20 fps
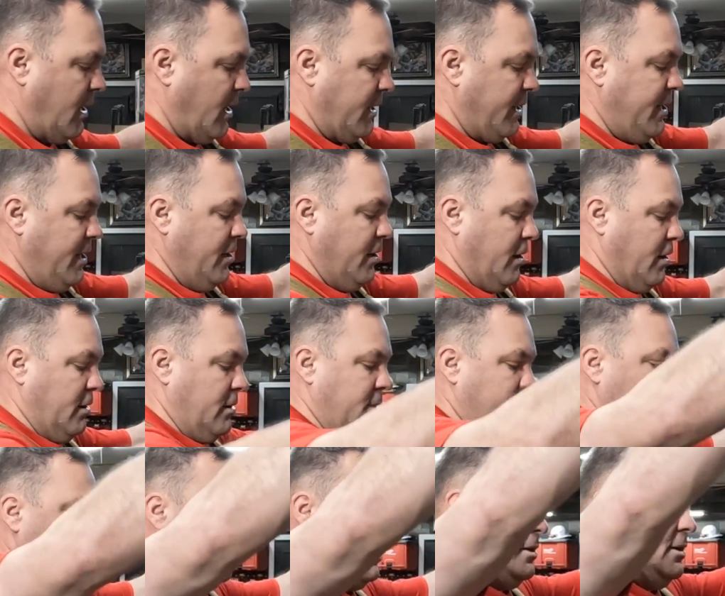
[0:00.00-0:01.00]

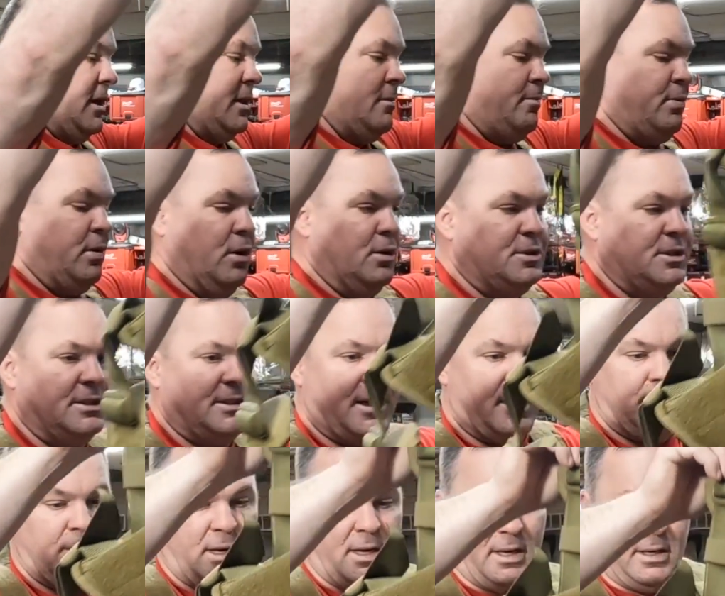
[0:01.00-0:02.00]
Here's another purchase I
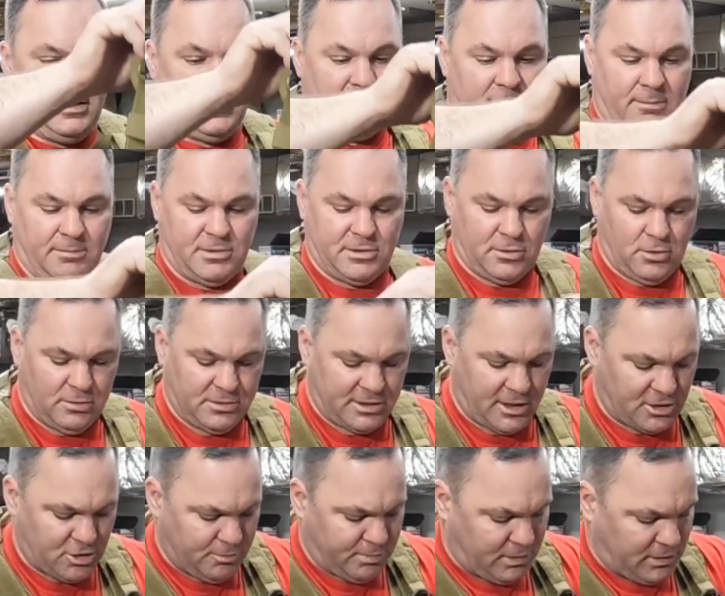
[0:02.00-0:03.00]
made, because I'm
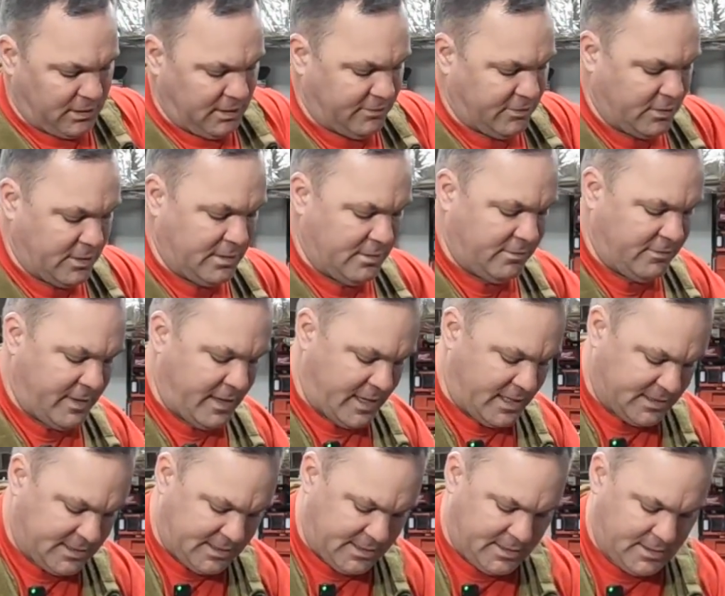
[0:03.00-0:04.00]
such a believer in the
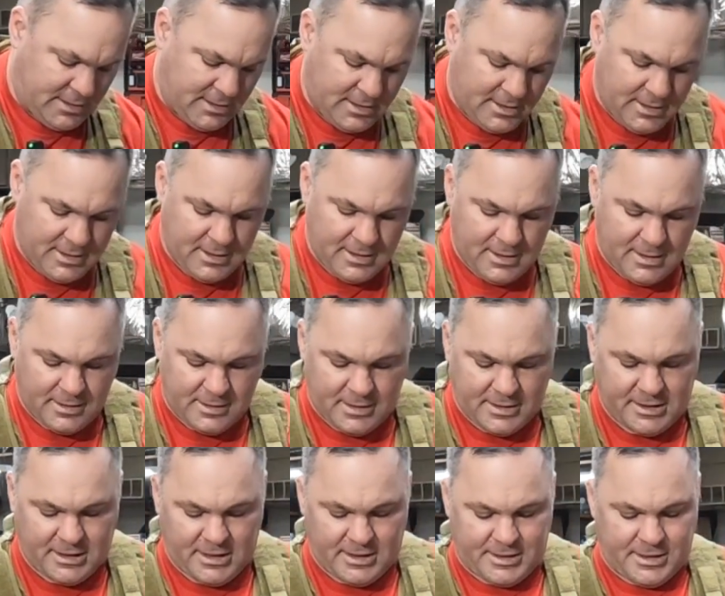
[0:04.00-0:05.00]
vest.
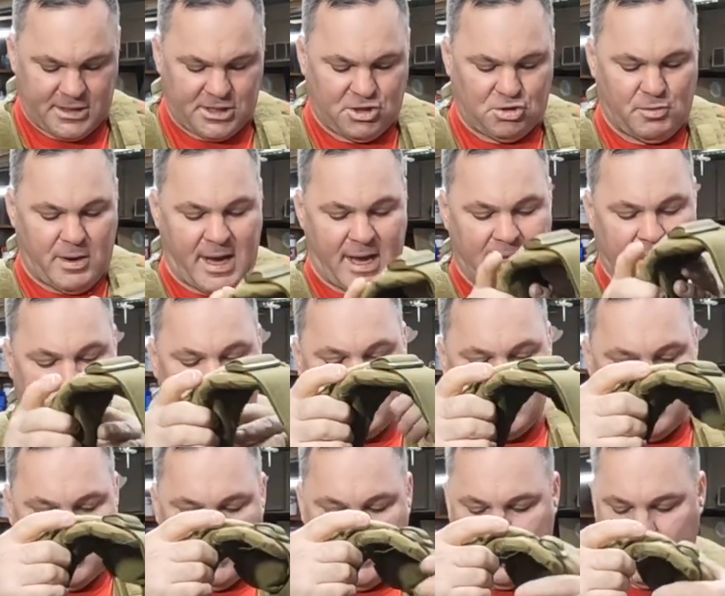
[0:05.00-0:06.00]
This is the
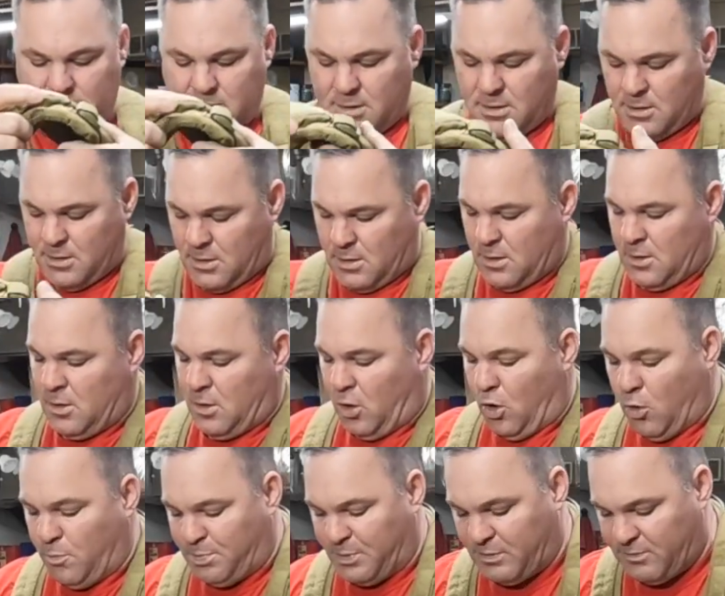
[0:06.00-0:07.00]
Stratus
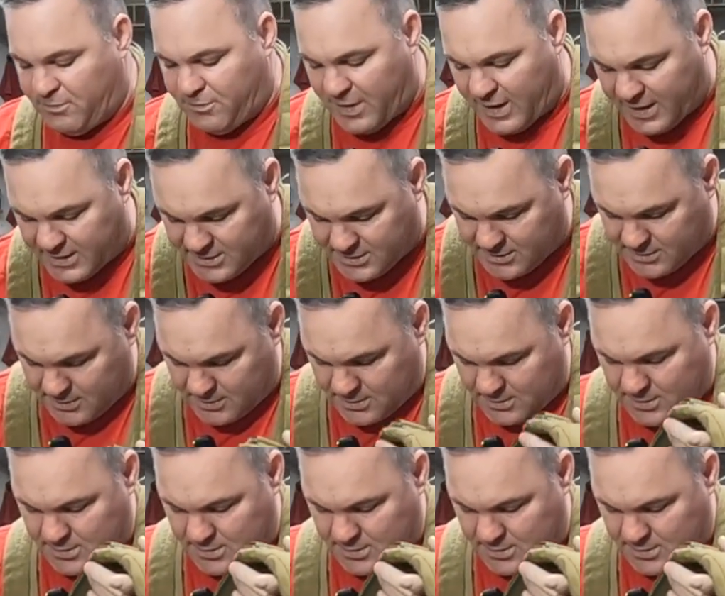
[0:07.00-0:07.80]
open vest